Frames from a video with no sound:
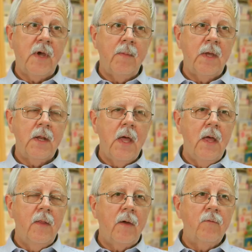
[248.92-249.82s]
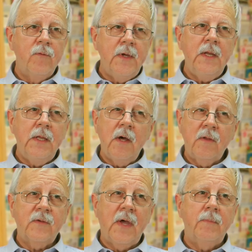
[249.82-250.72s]
come in, that really
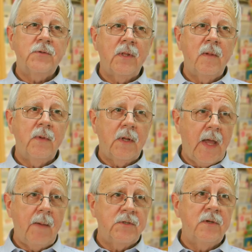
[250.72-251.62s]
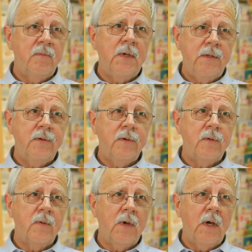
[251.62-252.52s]
does capture them. And it captures me
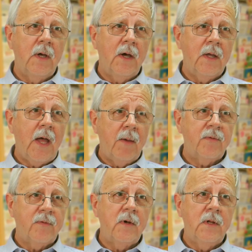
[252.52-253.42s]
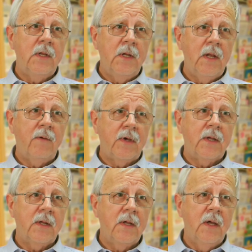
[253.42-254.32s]
too. I absolutely love it.
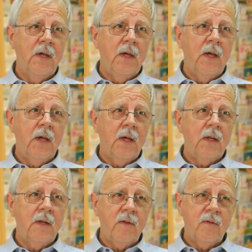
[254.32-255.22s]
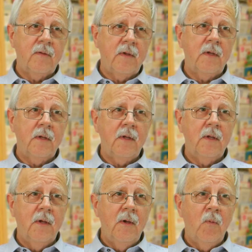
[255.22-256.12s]
And it's uh,
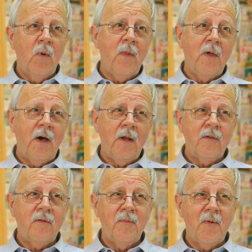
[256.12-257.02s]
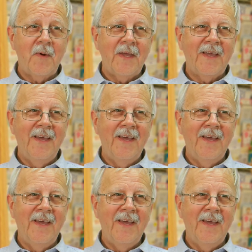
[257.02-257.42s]
one of the highlights of my week.